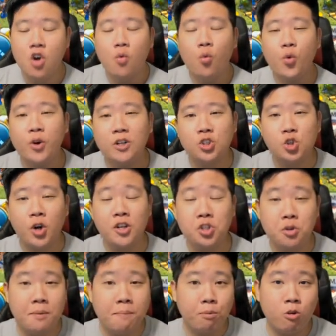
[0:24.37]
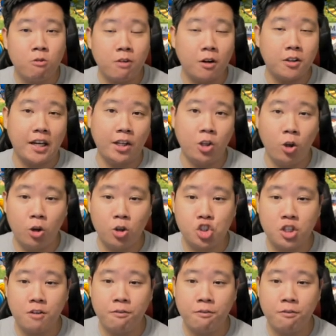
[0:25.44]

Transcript: We're trying to improve our technology